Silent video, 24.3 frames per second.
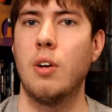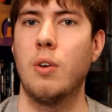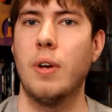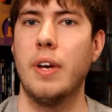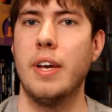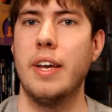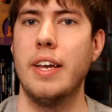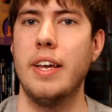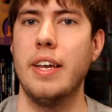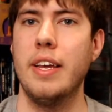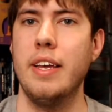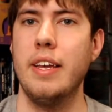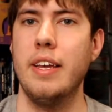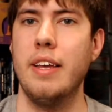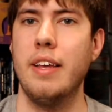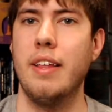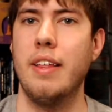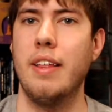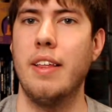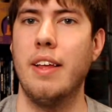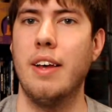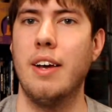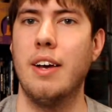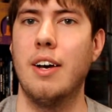Prey.
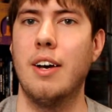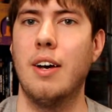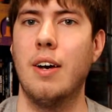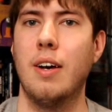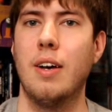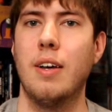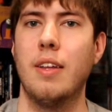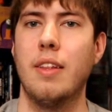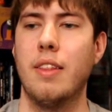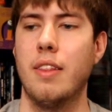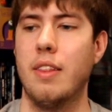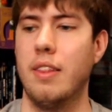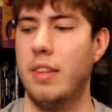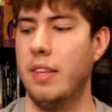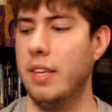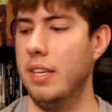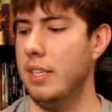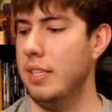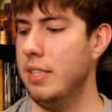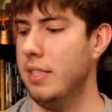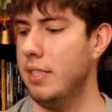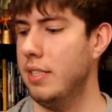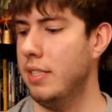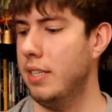Uh,
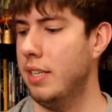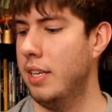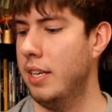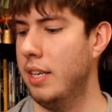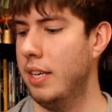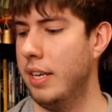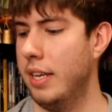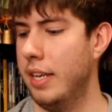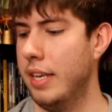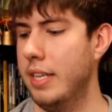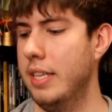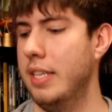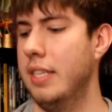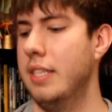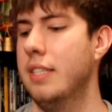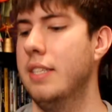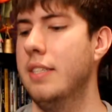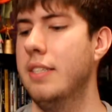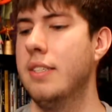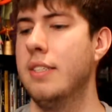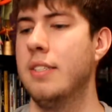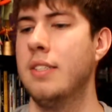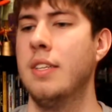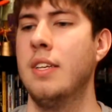this
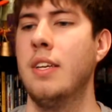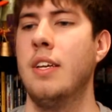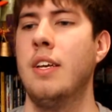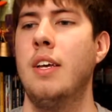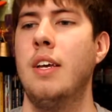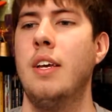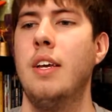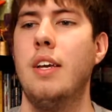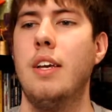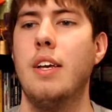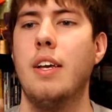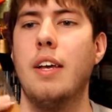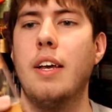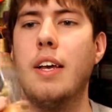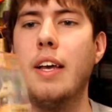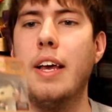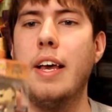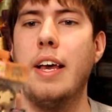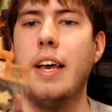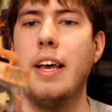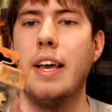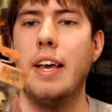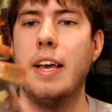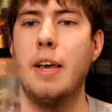is
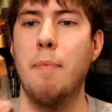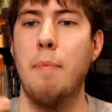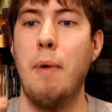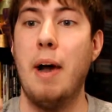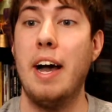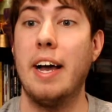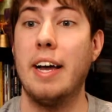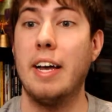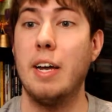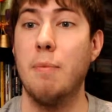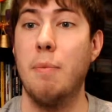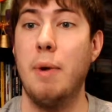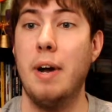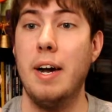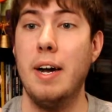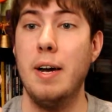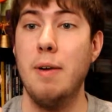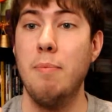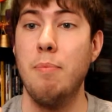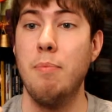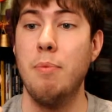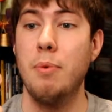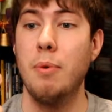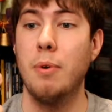a Pocket
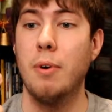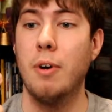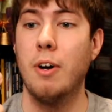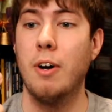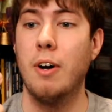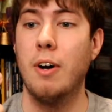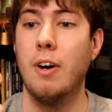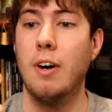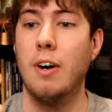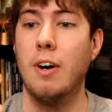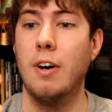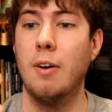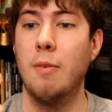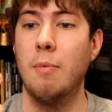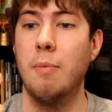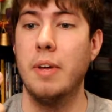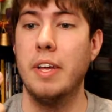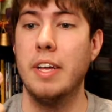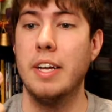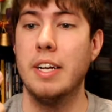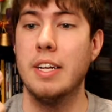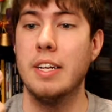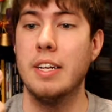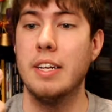Pop, um,
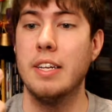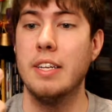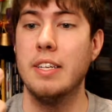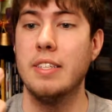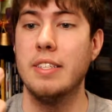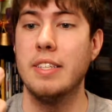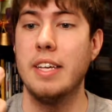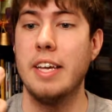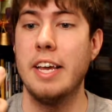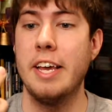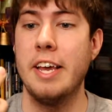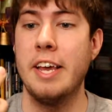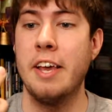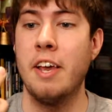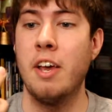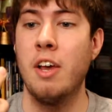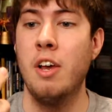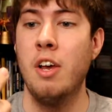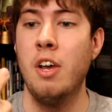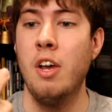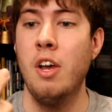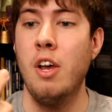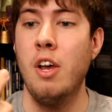and it is a,